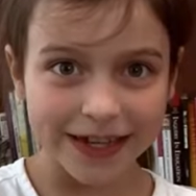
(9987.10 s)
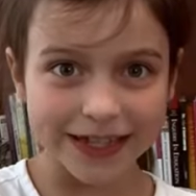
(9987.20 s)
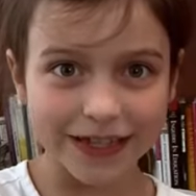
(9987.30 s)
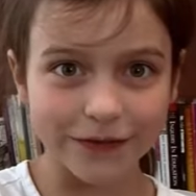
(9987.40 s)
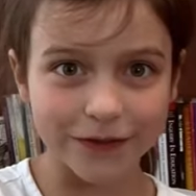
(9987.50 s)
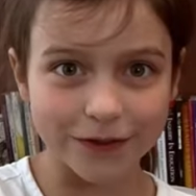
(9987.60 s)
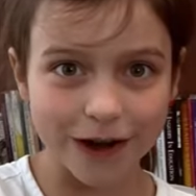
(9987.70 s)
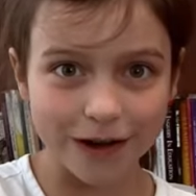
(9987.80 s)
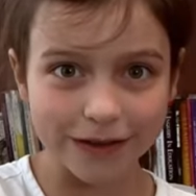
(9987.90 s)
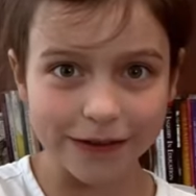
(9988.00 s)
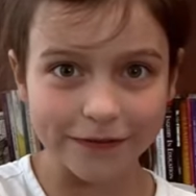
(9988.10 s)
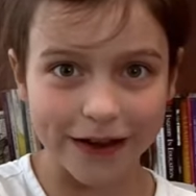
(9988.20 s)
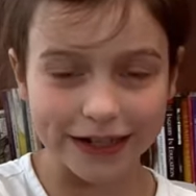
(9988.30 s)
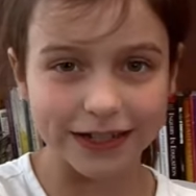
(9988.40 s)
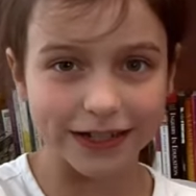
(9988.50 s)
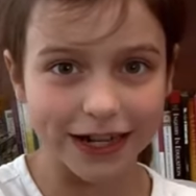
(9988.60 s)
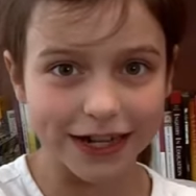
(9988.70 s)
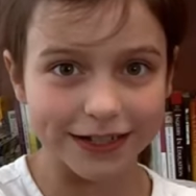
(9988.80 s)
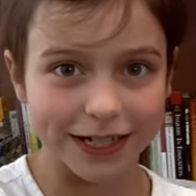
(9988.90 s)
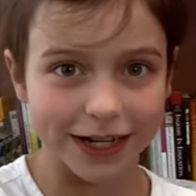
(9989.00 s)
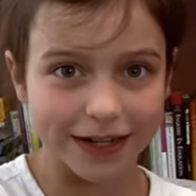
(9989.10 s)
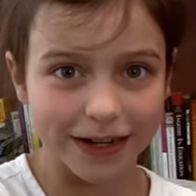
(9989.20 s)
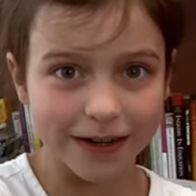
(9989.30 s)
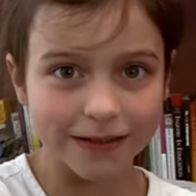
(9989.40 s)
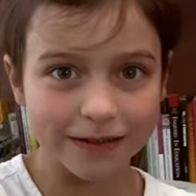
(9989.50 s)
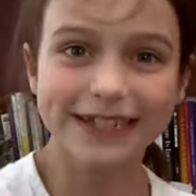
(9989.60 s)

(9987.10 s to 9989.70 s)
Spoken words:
Is a Ferrari faster than a cheetah?